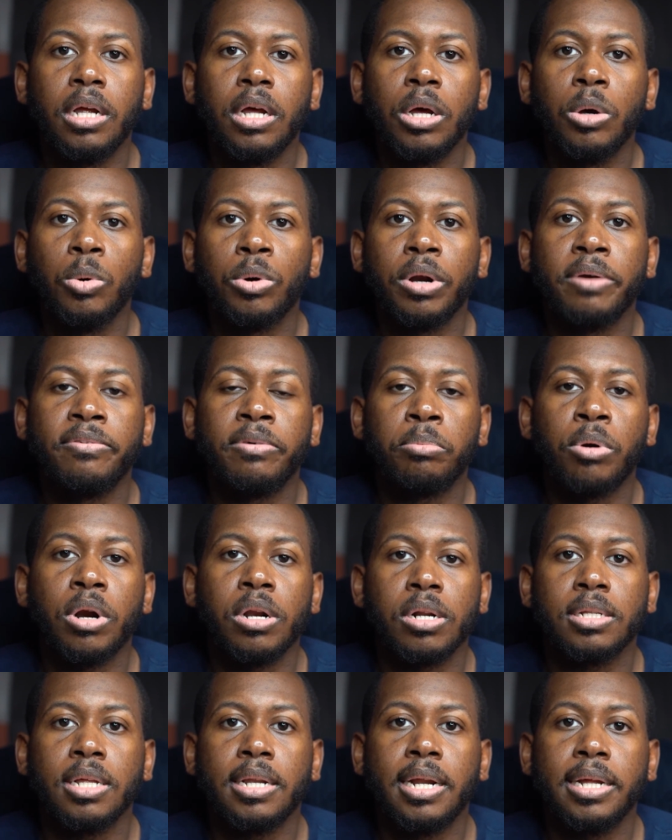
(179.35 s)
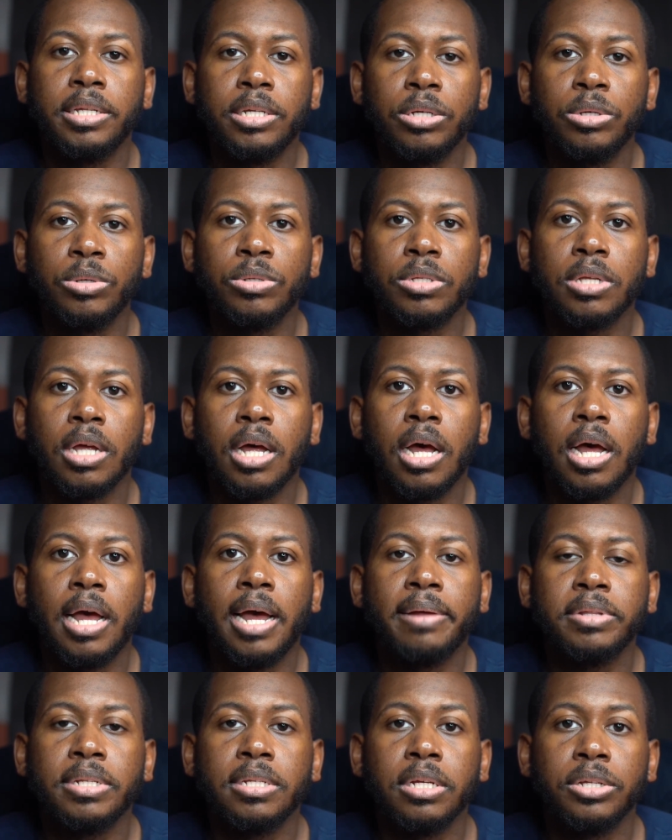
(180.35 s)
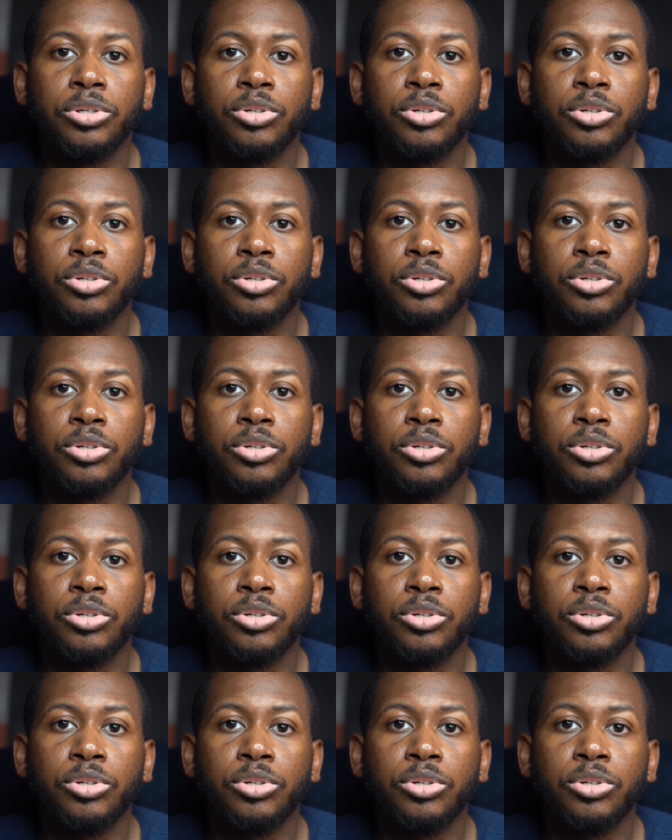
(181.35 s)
whatever product that I use, I have to tell the